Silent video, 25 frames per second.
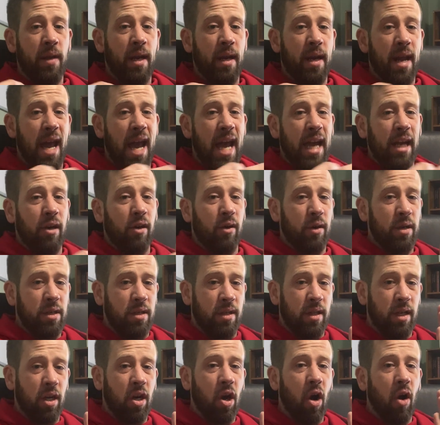And anger is
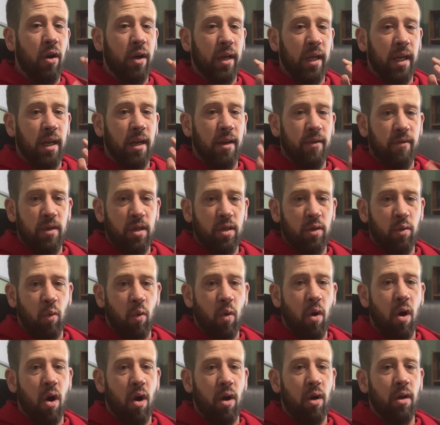the guardian of this
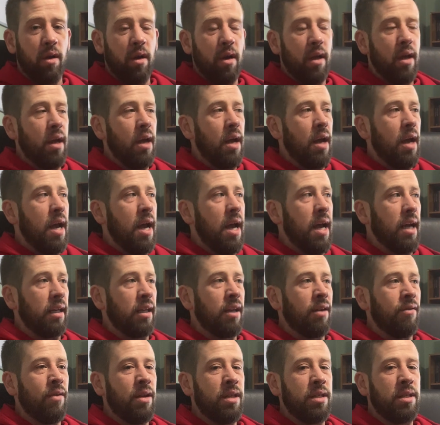wall. And
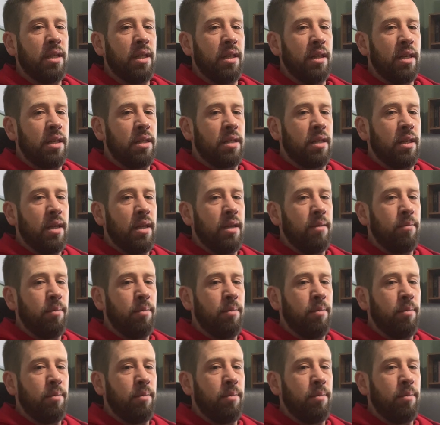convincing this